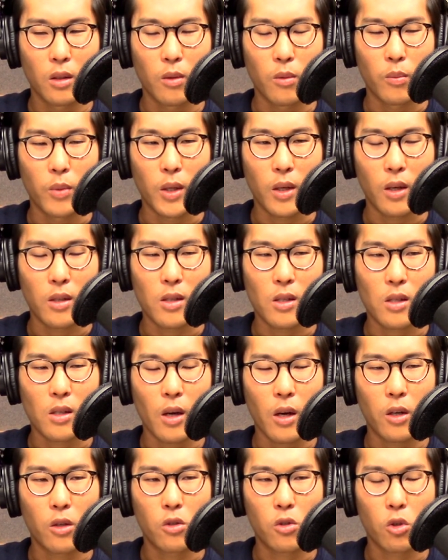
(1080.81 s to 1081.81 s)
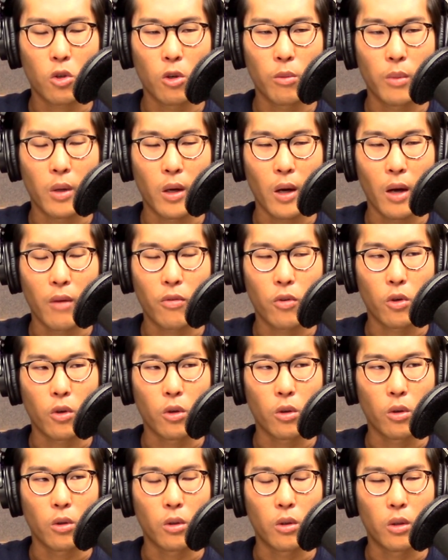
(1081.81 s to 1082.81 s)
Because it's not a term that I've
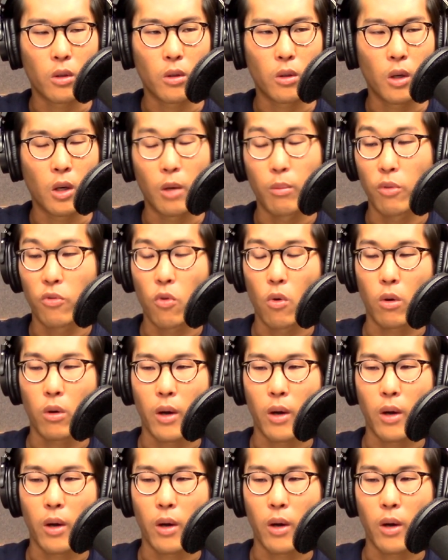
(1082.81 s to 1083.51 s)
heard before,